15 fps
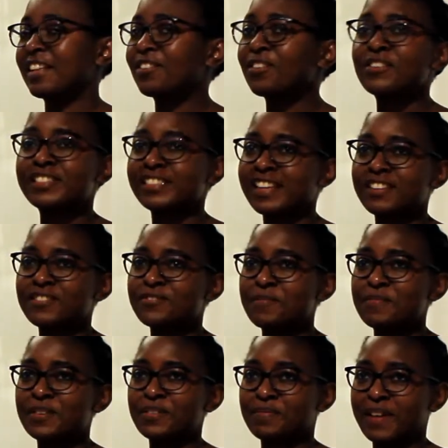a long journey for
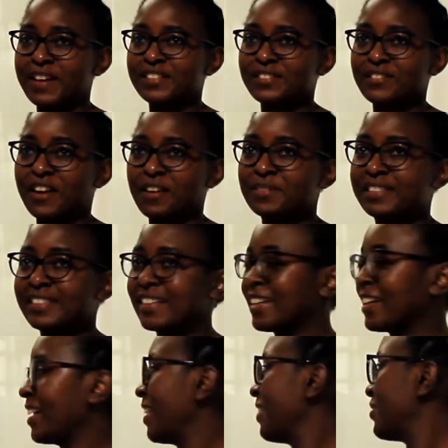me with my scrubs,
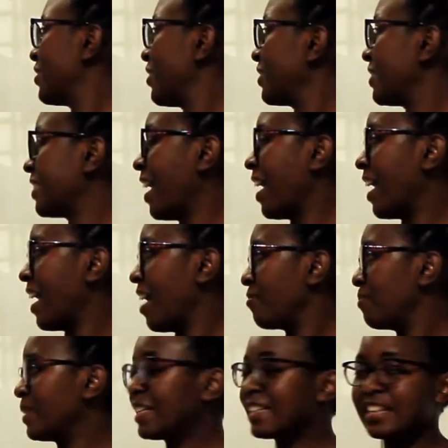because I
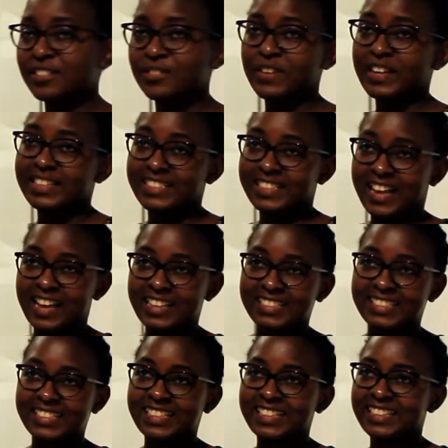have been a nurse for 8 years,
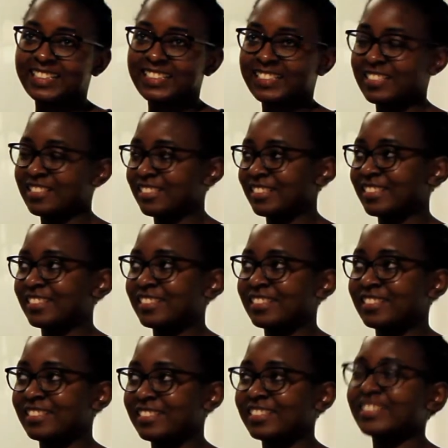since
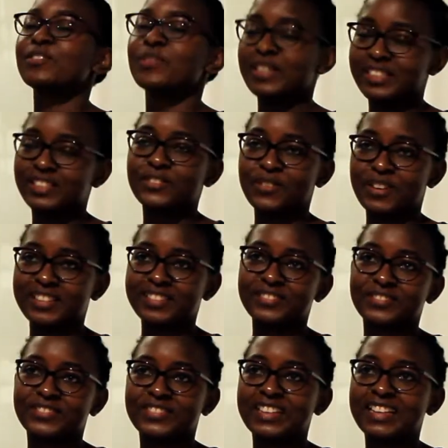
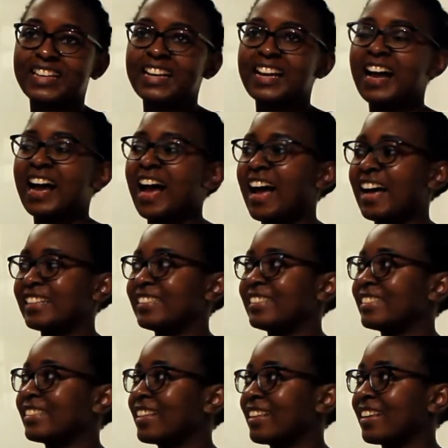2012,
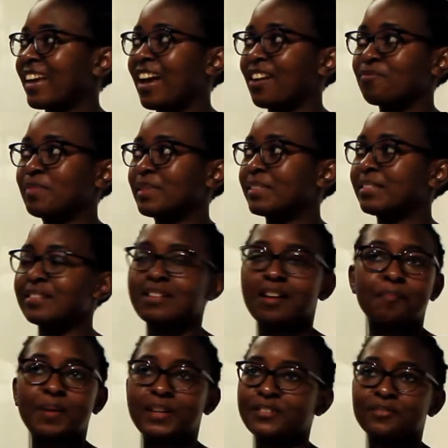and they have been a
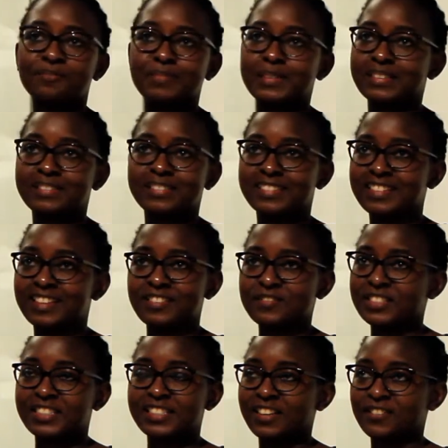part of me
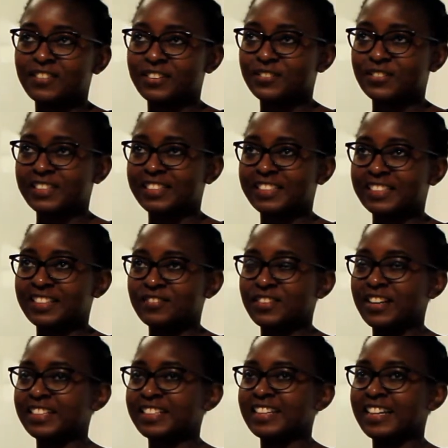ever since I graduated. I've
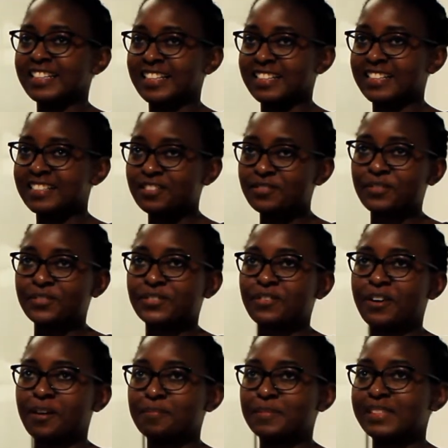had a certain level of
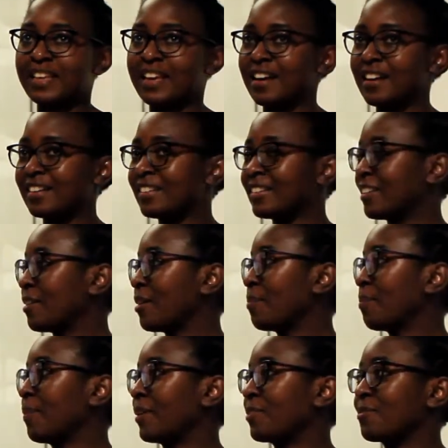scrubs. They are
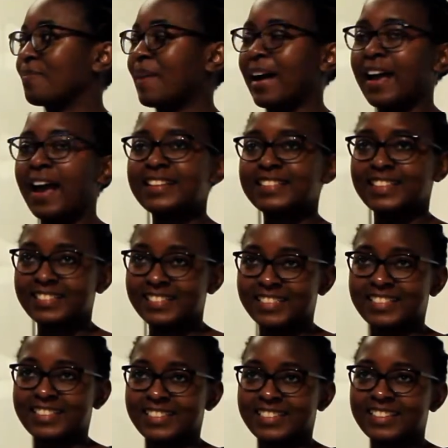part of my
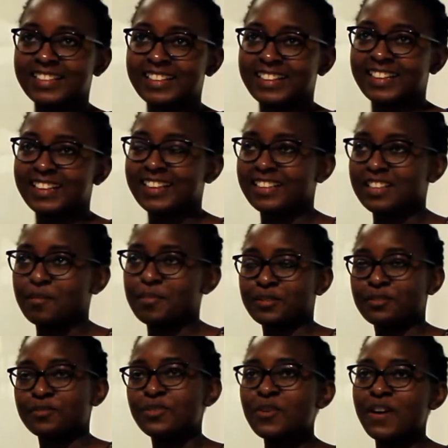identity. They
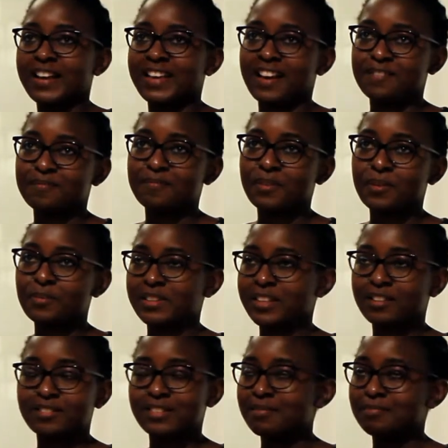of who I am.
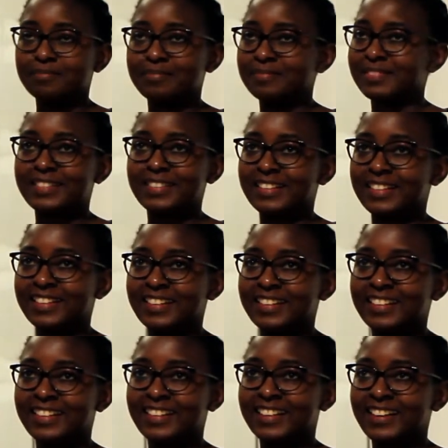Without them,
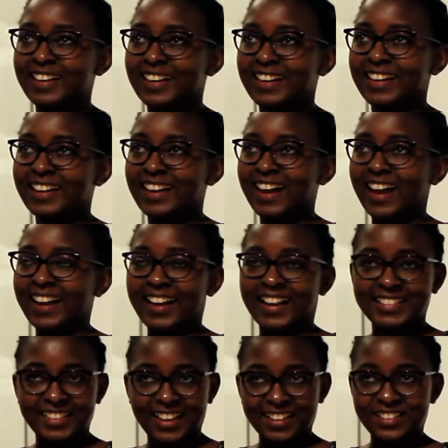I
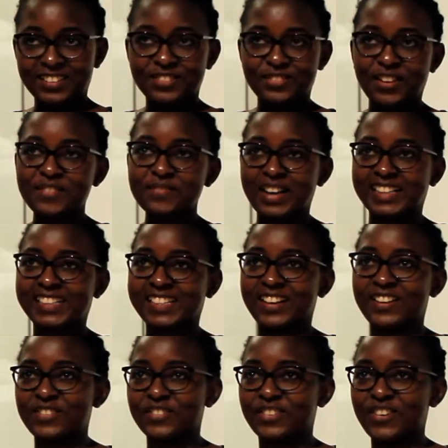can't identify
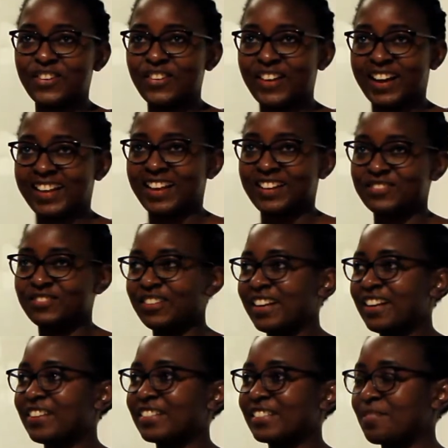myself who I am,
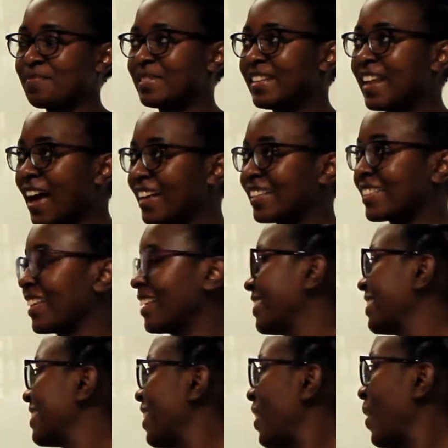because I'm a nurse, and